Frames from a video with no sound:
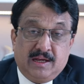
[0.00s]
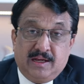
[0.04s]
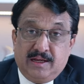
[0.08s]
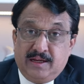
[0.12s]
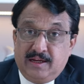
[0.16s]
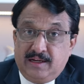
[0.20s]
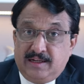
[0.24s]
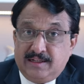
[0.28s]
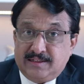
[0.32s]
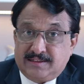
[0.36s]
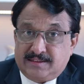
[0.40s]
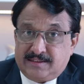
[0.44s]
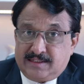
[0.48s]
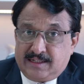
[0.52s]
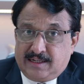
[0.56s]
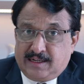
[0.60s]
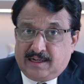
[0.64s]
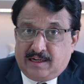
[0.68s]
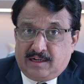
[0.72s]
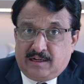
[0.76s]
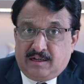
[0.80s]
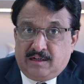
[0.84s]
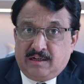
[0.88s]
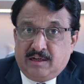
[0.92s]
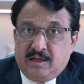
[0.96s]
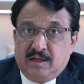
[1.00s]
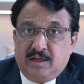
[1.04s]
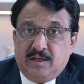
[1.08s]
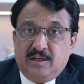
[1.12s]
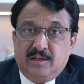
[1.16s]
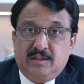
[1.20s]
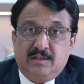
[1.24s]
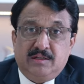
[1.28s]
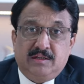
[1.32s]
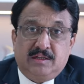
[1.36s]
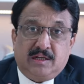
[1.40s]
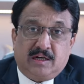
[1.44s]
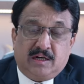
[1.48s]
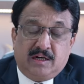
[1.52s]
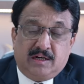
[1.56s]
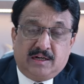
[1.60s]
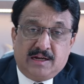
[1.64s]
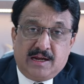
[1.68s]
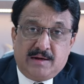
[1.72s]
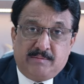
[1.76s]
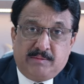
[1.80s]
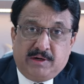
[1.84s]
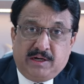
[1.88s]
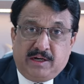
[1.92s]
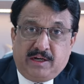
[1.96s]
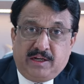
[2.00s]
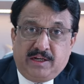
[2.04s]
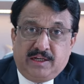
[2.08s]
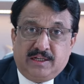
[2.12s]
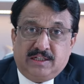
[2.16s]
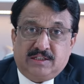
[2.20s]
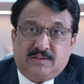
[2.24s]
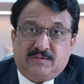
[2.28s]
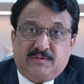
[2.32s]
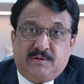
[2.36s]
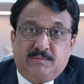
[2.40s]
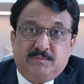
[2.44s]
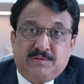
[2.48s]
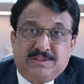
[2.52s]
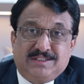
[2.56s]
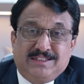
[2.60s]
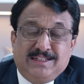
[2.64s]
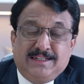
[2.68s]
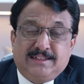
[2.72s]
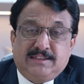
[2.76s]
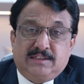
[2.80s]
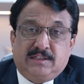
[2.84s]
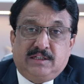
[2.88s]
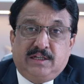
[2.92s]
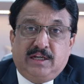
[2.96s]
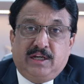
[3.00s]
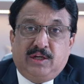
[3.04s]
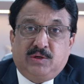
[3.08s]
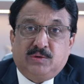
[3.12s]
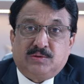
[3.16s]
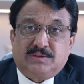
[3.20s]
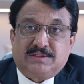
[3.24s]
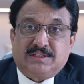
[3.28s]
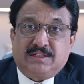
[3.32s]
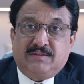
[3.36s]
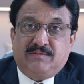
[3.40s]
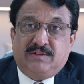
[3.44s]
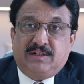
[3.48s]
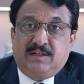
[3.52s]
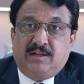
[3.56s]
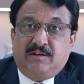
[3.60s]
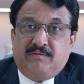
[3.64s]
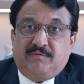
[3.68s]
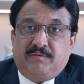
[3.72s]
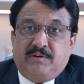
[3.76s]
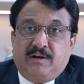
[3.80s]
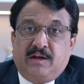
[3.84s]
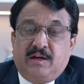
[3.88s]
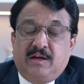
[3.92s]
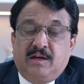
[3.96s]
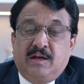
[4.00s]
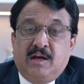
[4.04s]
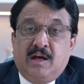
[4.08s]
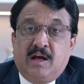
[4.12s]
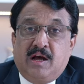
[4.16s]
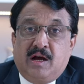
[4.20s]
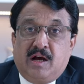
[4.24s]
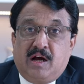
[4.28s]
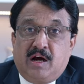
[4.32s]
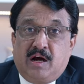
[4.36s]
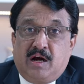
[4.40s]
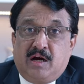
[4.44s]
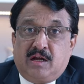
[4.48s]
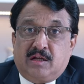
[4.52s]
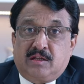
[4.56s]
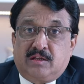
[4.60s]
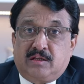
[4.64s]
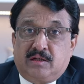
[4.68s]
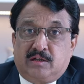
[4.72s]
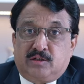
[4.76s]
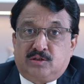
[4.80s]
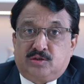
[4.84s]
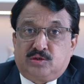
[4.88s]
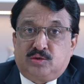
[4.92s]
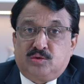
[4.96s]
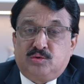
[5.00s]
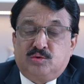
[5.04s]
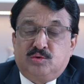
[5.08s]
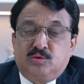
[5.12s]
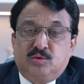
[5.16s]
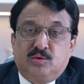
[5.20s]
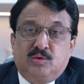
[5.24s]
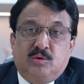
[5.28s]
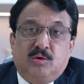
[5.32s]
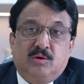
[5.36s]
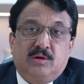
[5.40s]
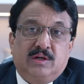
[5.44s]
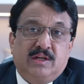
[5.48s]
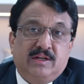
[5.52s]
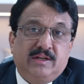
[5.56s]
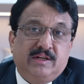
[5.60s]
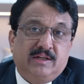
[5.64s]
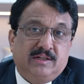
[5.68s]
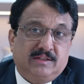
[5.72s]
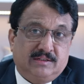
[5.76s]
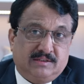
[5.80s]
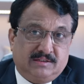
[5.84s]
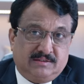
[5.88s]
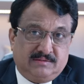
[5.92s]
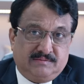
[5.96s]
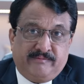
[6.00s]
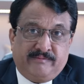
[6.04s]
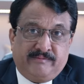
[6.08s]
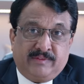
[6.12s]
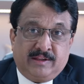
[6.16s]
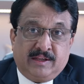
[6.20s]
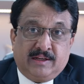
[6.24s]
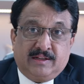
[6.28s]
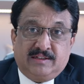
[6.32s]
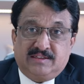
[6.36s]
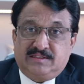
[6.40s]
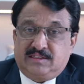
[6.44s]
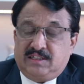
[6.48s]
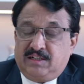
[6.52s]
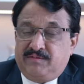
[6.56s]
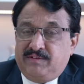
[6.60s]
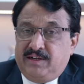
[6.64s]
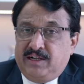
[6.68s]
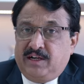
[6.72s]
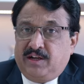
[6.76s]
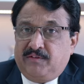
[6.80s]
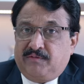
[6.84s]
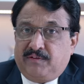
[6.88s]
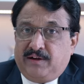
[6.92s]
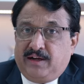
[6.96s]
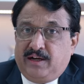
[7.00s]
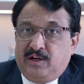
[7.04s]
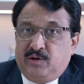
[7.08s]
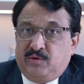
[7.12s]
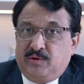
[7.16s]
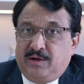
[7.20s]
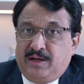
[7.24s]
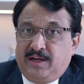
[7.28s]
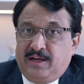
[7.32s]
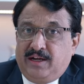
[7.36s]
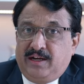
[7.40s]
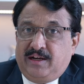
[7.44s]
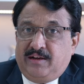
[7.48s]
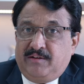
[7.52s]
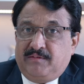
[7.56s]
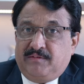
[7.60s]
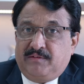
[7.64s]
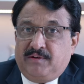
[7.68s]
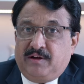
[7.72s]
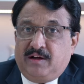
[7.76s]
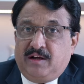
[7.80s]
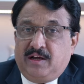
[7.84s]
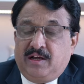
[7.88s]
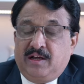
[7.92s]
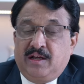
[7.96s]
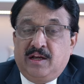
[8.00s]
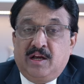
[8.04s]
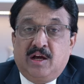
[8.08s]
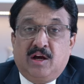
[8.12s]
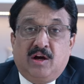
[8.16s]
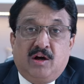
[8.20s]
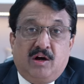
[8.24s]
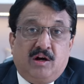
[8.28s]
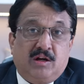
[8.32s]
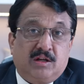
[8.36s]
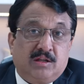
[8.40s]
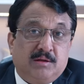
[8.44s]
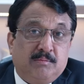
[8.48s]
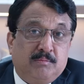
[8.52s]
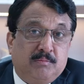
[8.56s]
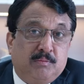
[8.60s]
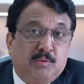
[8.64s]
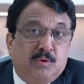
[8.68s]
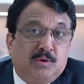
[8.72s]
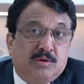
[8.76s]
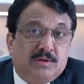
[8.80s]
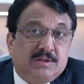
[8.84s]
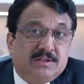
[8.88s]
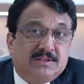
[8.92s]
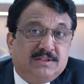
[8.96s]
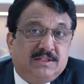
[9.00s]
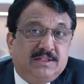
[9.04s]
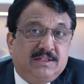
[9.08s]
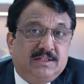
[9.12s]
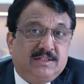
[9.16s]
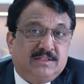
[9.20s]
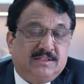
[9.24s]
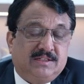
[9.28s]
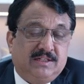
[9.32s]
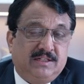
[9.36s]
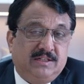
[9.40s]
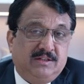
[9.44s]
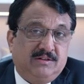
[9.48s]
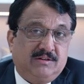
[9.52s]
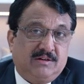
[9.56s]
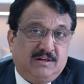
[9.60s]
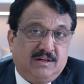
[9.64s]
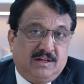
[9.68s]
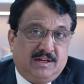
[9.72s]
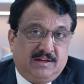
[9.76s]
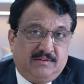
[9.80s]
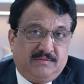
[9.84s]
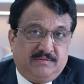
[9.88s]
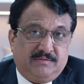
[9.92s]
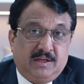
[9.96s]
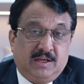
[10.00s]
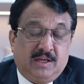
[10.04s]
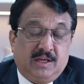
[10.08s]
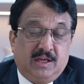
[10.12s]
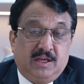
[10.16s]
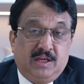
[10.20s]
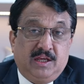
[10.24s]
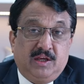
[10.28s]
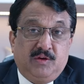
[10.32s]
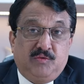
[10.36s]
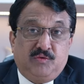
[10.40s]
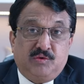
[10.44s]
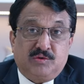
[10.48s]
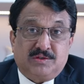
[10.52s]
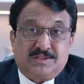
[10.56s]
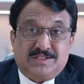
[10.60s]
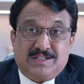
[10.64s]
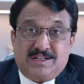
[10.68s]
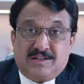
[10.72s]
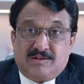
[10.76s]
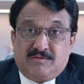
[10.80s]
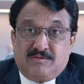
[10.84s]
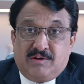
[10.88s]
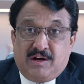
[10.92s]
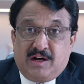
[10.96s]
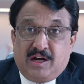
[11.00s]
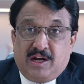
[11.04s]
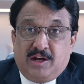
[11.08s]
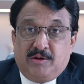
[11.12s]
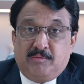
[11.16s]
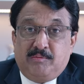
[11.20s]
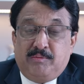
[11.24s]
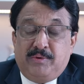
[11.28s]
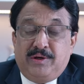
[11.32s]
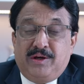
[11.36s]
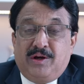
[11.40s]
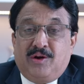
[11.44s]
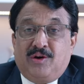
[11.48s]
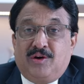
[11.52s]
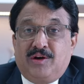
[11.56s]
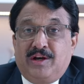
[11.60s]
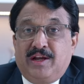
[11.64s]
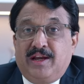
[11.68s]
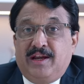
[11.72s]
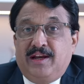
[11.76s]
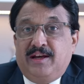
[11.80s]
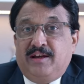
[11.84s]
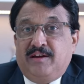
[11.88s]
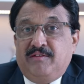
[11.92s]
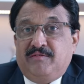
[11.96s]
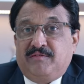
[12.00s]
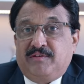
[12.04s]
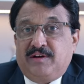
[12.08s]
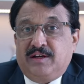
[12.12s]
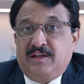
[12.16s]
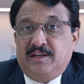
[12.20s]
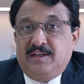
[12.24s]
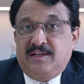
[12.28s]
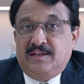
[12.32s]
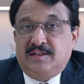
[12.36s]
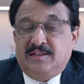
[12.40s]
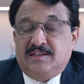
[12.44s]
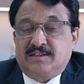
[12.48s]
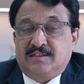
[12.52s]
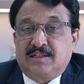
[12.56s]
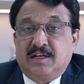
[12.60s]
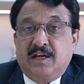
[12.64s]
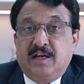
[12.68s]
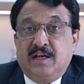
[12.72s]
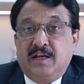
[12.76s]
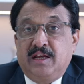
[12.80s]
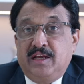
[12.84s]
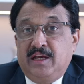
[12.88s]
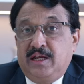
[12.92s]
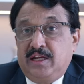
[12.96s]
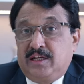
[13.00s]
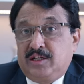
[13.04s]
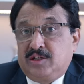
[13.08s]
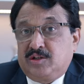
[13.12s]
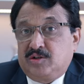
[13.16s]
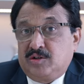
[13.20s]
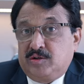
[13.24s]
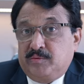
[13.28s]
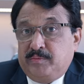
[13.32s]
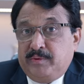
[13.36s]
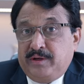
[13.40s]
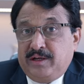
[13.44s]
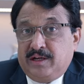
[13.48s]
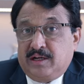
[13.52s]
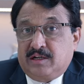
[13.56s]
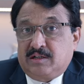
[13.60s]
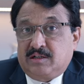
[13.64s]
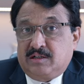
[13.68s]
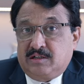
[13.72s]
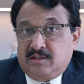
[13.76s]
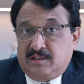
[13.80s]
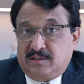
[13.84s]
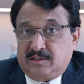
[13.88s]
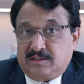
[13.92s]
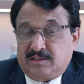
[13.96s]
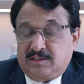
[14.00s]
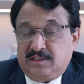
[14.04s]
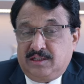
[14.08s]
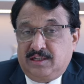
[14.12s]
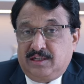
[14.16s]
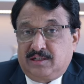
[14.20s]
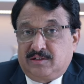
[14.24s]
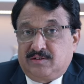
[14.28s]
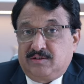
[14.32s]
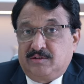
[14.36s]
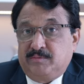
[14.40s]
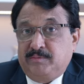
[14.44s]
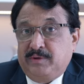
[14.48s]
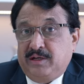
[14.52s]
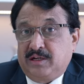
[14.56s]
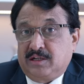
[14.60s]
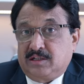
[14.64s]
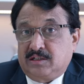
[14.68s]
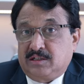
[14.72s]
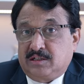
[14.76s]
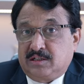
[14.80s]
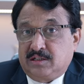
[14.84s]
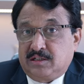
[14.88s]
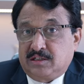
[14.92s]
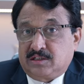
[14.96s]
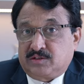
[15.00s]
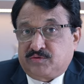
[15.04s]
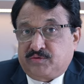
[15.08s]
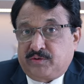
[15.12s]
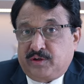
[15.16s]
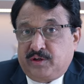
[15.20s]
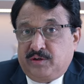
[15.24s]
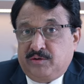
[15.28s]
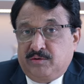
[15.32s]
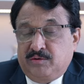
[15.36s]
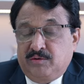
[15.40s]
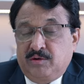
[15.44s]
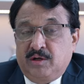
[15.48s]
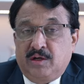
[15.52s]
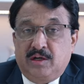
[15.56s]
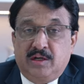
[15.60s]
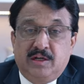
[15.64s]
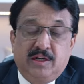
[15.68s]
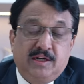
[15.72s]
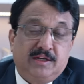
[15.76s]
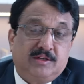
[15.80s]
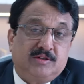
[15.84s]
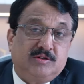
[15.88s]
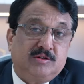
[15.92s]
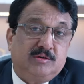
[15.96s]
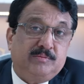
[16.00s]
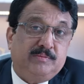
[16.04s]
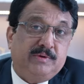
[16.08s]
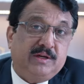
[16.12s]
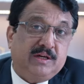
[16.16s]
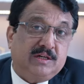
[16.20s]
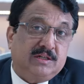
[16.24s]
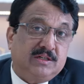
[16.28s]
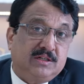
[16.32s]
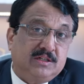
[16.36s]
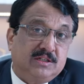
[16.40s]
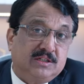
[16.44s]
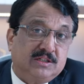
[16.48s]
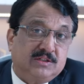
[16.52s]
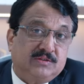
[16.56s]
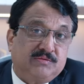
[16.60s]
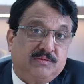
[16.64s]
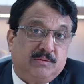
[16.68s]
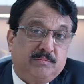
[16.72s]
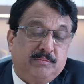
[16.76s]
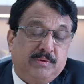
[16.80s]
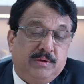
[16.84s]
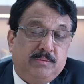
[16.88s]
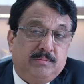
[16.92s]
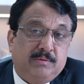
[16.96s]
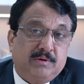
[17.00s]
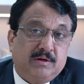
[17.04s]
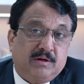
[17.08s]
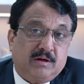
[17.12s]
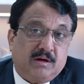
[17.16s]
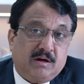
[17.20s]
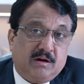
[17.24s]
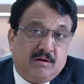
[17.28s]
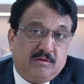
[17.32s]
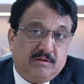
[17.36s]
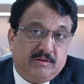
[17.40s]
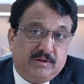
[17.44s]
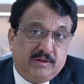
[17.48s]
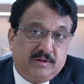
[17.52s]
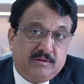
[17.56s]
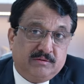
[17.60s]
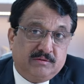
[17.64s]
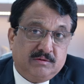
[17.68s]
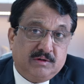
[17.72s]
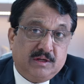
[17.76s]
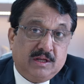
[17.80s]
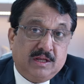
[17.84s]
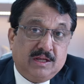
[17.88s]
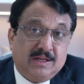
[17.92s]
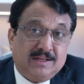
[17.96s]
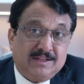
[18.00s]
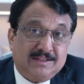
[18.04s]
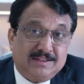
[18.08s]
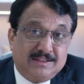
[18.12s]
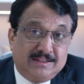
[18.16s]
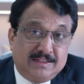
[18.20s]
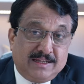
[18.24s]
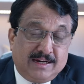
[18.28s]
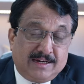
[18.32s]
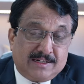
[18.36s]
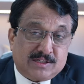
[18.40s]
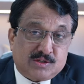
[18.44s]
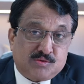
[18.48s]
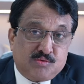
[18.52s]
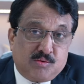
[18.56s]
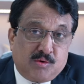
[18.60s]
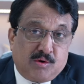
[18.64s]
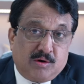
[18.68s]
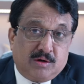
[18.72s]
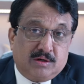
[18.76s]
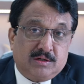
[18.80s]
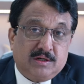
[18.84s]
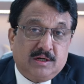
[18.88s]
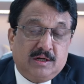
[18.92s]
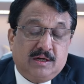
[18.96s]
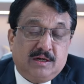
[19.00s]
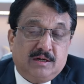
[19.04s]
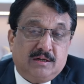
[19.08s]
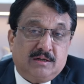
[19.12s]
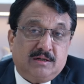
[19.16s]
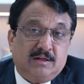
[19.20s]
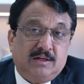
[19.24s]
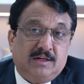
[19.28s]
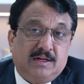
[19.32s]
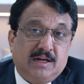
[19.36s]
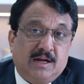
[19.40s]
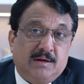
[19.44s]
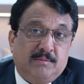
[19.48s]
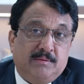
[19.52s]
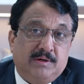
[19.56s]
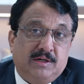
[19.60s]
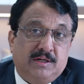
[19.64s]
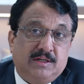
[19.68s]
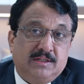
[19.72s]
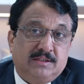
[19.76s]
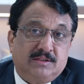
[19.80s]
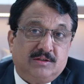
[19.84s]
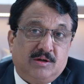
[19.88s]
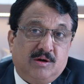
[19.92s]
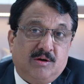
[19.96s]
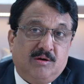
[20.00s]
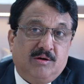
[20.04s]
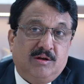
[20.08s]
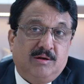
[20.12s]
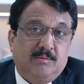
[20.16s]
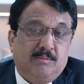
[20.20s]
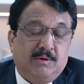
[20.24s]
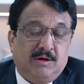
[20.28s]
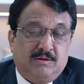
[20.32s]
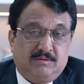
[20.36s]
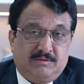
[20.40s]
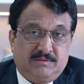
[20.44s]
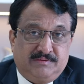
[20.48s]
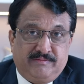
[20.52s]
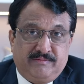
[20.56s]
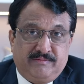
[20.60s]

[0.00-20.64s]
It is said the retirement years from 60 to 75 are the true golden years. 75 to 85 are the bonus years in your life. If you survive beyond 85 years, it could be a curse. It could be a curse for you. It could be a curse for people around you. That's what retirement is all about.